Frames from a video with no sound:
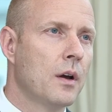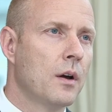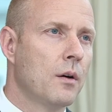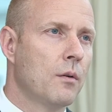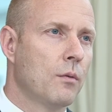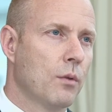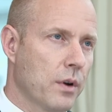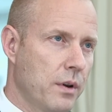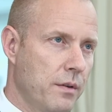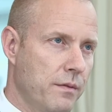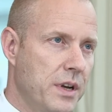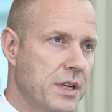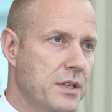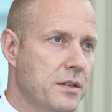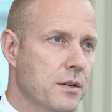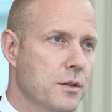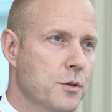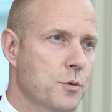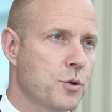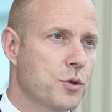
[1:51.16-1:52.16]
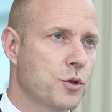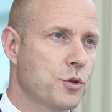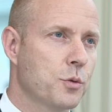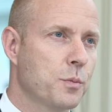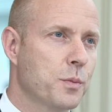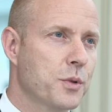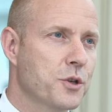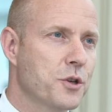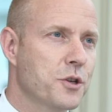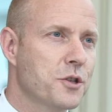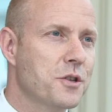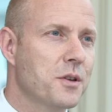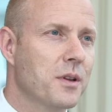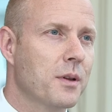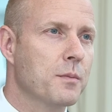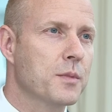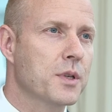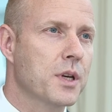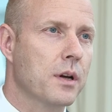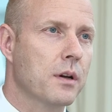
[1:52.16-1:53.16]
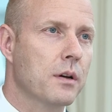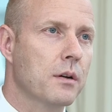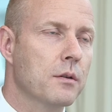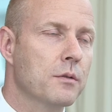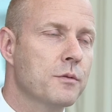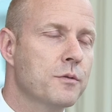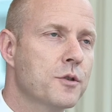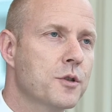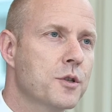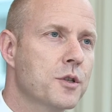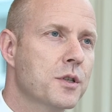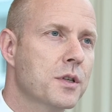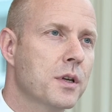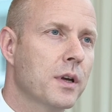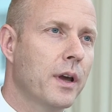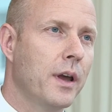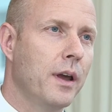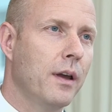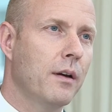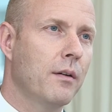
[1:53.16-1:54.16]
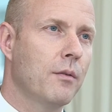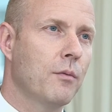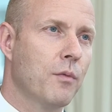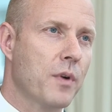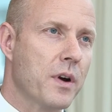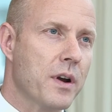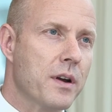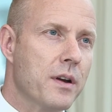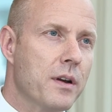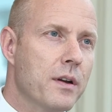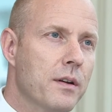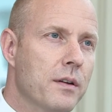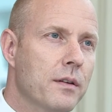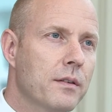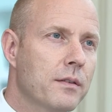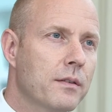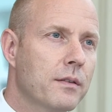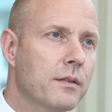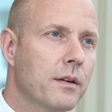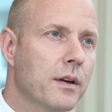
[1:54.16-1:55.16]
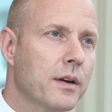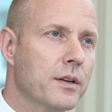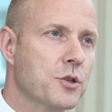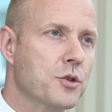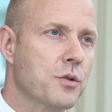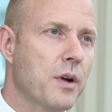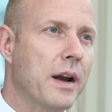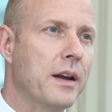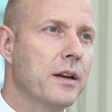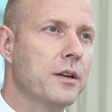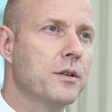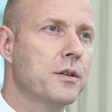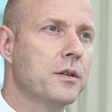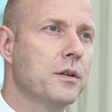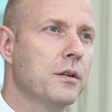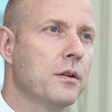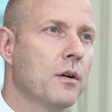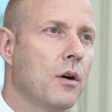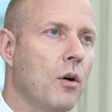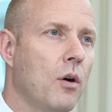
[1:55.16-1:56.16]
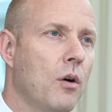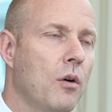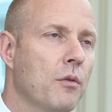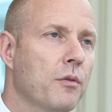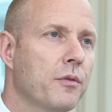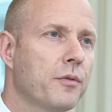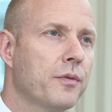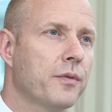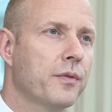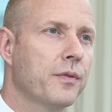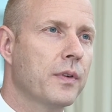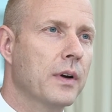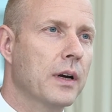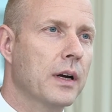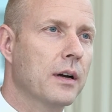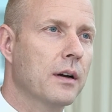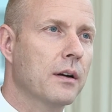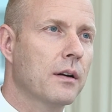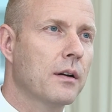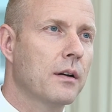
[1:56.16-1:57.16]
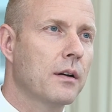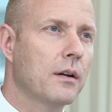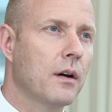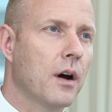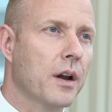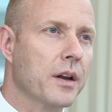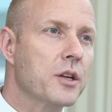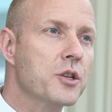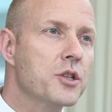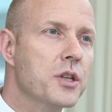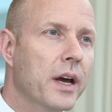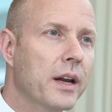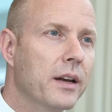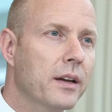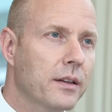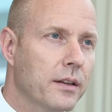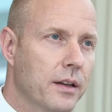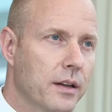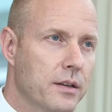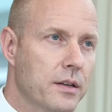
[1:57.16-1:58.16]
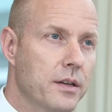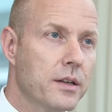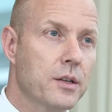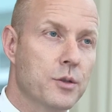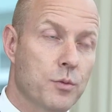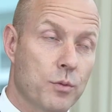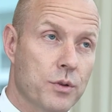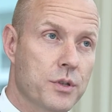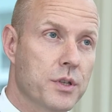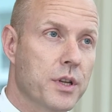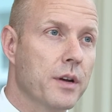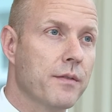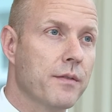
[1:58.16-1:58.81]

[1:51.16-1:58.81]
Well, investors should position themselves with a strategy of understanding that yields will stay